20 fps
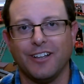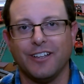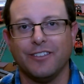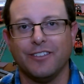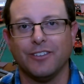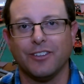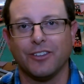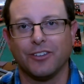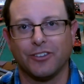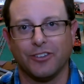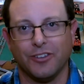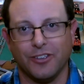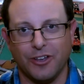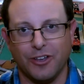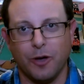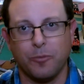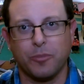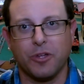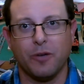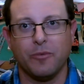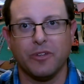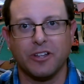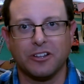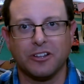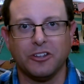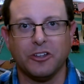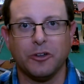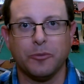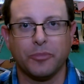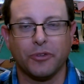in this upcoming
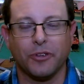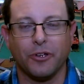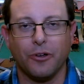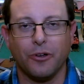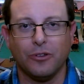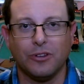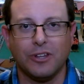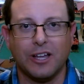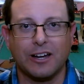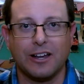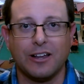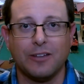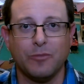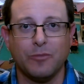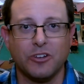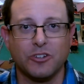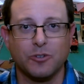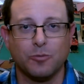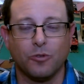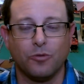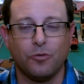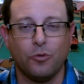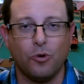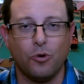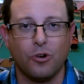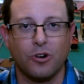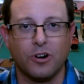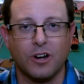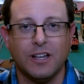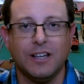clip. So like I mentioned
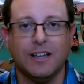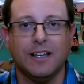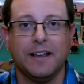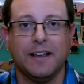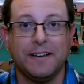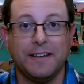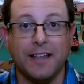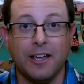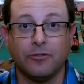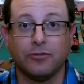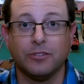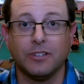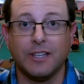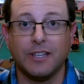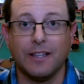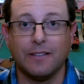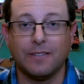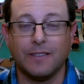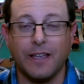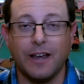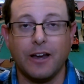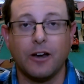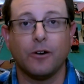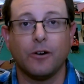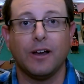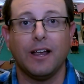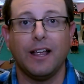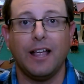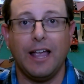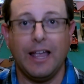before, definitely get
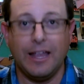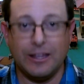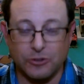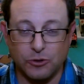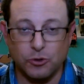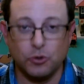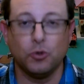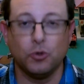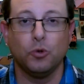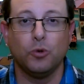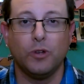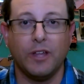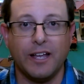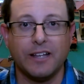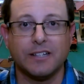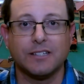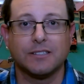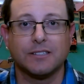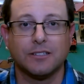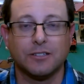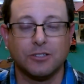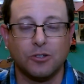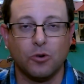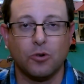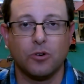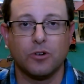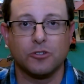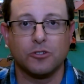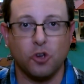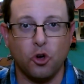there as soon as the
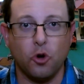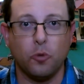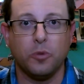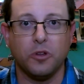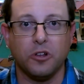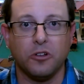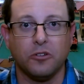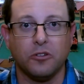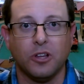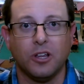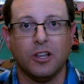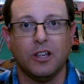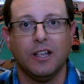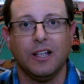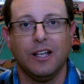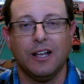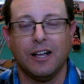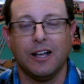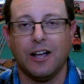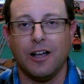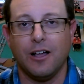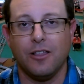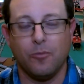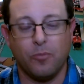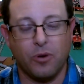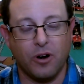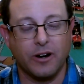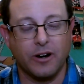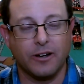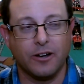doors open.
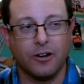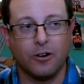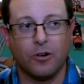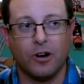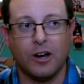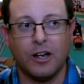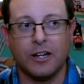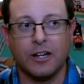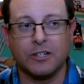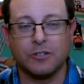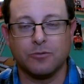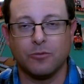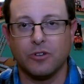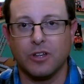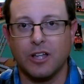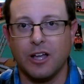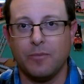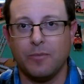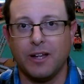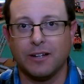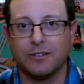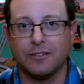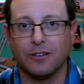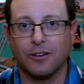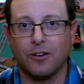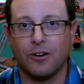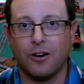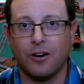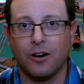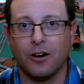The parking garage, when we got back to
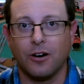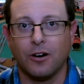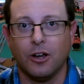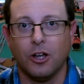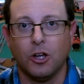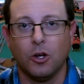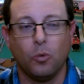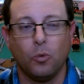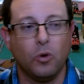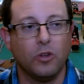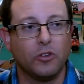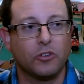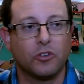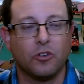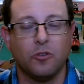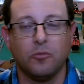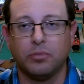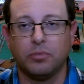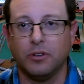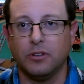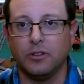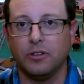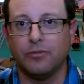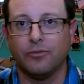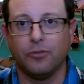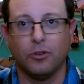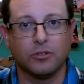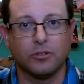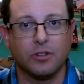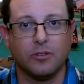the car, was completely
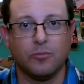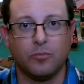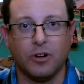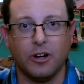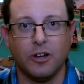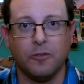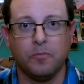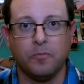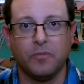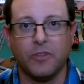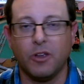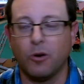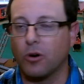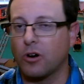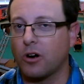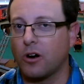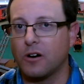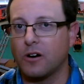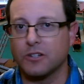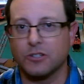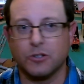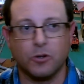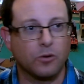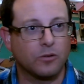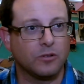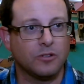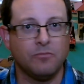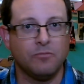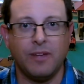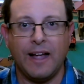full to the brim. There were cars
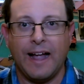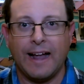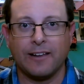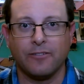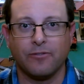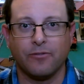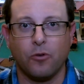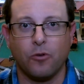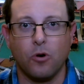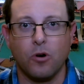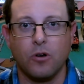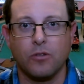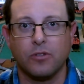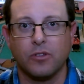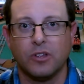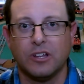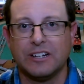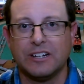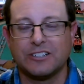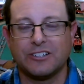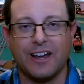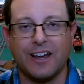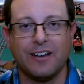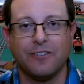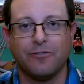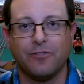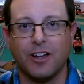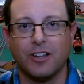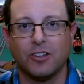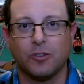circling back and forth, trying
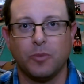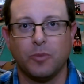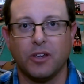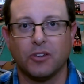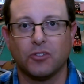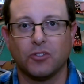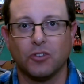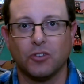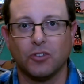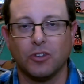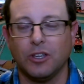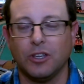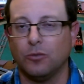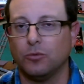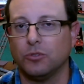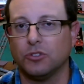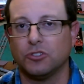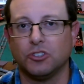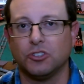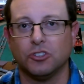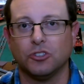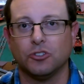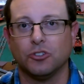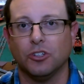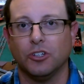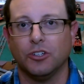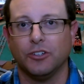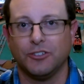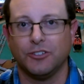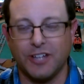to find spaces. It was just
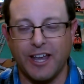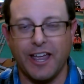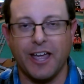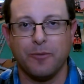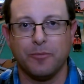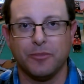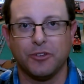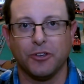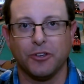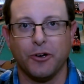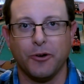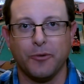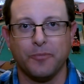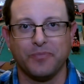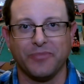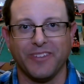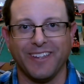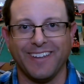jammed. So